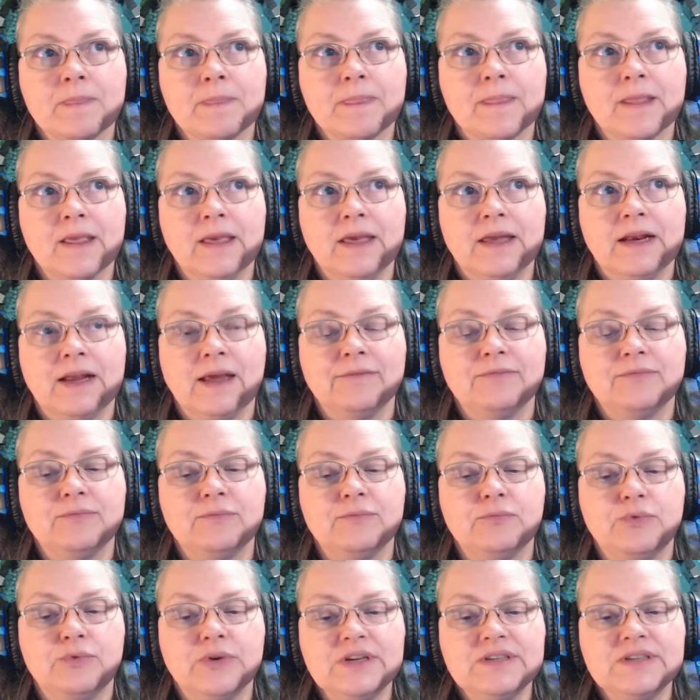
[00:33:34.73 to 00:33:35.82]
and I've
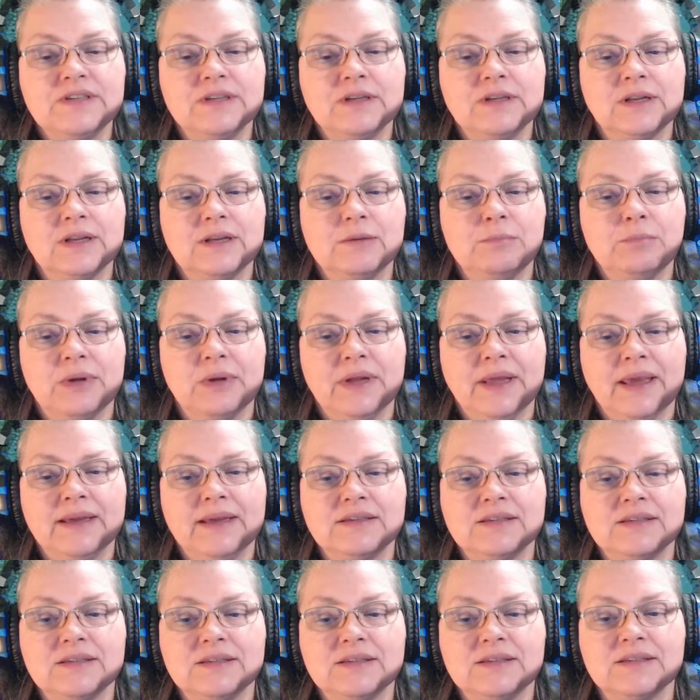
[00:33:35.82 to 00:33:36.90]
recently
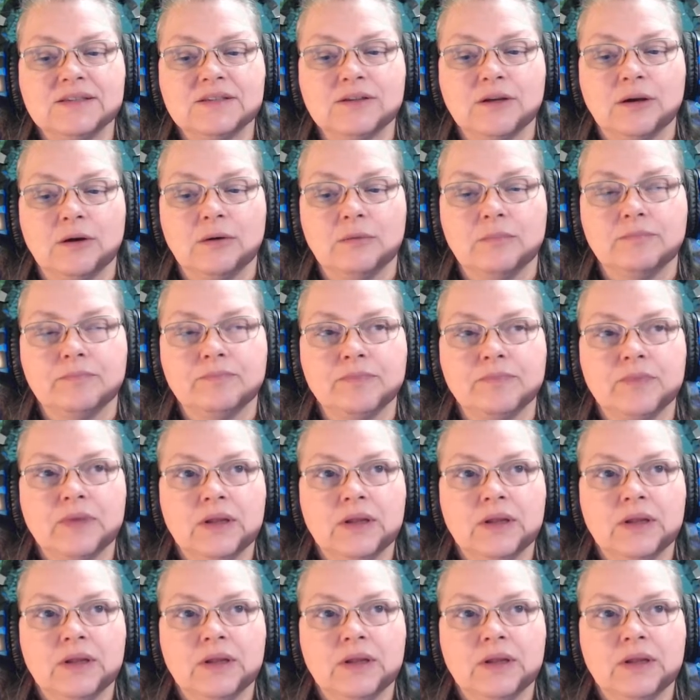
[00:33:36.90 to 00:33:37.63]
planted some